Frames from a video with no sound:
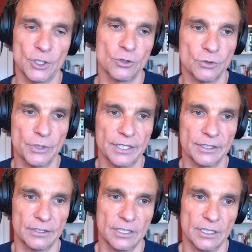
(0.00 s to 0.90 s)

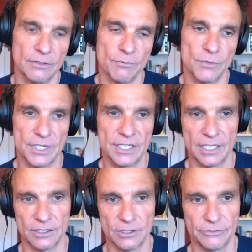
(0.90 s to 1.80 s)
doing these
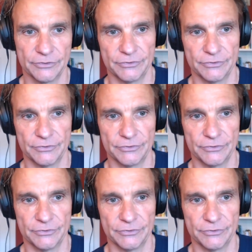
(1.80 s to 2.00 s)
kind of